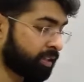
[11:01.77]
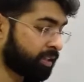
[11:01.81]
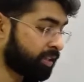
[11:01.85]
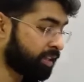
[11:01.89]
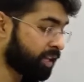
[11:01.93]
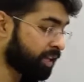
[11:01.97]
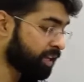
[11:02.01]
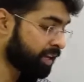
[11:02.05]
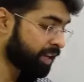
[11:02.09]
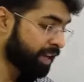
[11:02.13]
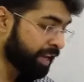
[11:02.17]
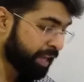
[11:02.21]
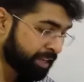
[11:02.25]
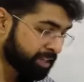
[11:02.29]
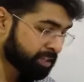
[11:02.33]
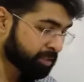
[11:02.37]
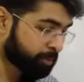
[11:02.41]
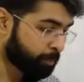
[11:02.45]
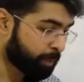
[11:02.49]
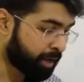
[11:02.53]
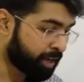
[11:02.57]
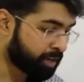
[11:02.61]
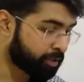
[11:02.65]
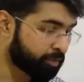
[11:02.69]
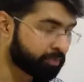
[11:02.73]
The
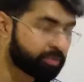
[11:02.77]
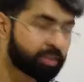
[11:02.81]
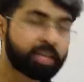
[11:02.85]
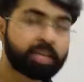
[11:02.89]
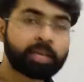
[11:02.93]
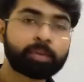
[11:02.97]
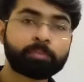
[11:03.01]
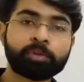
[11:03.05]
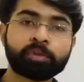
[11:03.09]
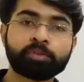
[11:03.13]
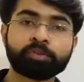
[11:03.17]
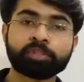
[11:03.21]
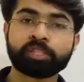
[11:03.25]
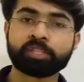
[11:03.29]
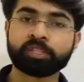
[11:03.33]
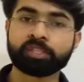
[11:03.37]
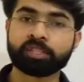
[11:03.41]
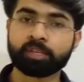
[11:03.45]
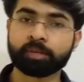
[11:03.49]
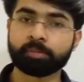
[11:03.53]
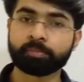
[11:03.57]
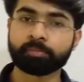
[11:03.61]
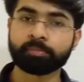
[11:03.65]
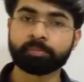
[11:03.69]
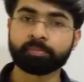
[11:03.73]
next part of the immune
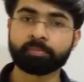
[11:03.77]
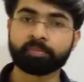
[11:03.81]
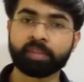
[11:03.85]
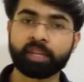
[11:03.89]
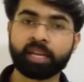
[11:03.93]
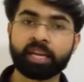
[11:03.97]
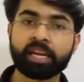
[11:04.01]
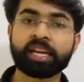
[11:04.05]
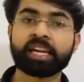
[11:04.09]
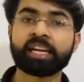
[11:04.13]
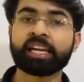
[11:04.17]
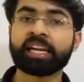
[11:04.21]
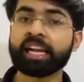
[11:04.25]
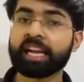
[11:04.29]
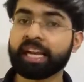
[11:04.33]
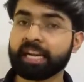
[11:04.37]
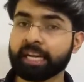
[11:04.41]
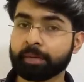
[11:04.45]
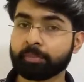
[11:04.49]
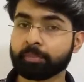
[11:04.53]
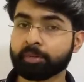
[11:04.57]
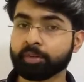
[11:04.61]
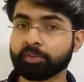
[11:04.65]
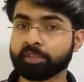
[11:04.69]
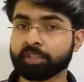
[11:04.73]
system,
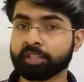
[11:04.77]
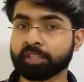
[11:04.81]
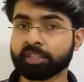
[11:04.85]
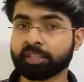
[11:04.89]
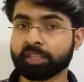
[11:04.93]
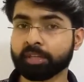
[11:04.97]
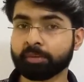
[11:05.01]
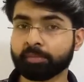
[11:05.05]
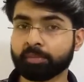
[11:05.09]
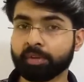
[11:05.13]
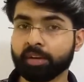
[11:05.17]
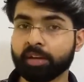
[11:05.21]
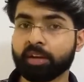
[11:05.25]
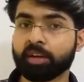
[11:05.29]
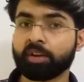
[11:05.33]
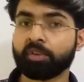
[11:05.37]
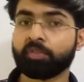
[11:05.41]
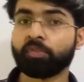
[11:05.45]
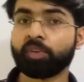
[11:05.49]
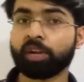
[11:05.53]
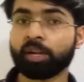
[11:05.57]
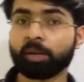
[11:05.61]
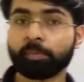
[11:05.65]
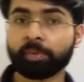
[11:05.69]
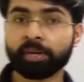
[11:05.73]
innate immune system,
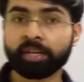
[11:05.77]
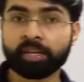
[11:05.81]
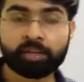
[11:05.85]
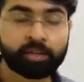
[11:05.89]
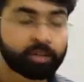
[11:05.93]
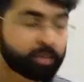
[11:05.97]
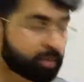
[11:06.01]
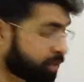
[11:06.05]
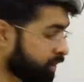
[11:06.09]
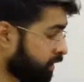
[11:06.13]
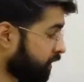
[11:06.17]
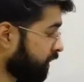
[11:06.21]
will be